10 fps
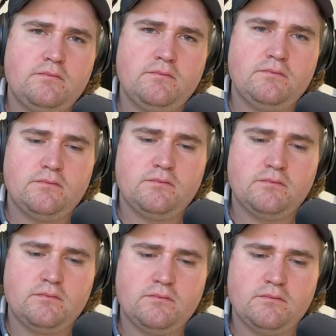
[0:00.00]

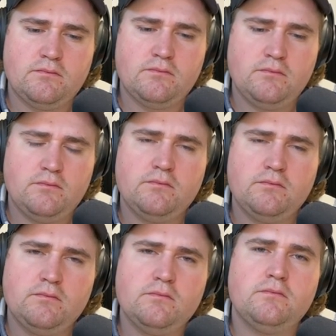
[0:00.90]

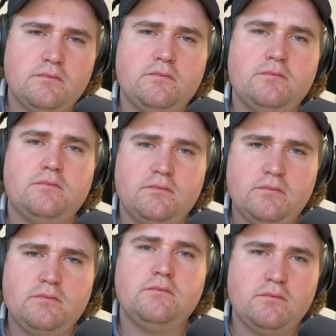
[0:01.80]

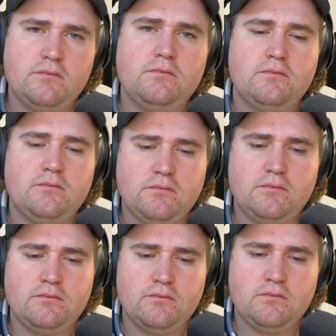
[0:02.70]

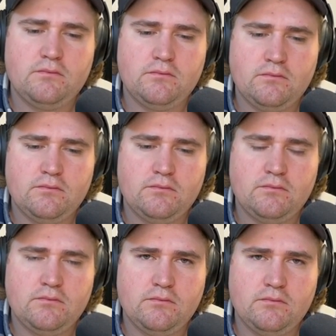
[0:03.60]

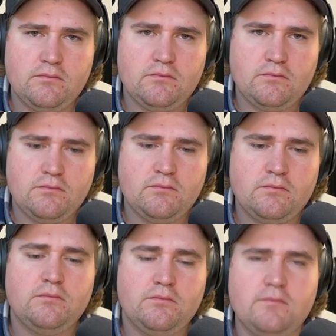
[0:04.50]

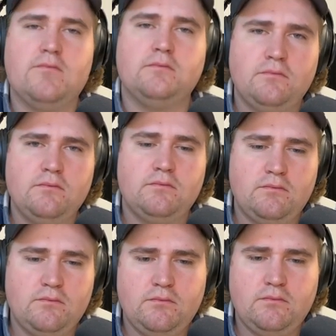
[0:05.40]

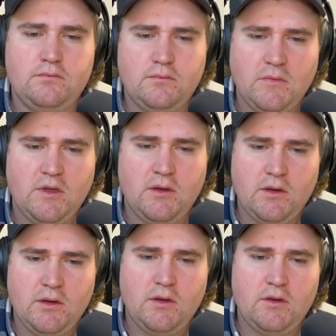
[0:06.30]

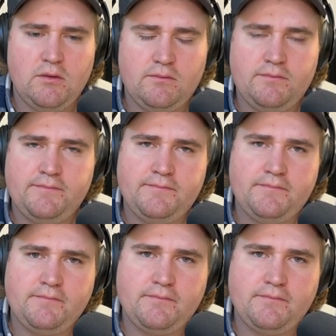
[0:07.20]
(silent)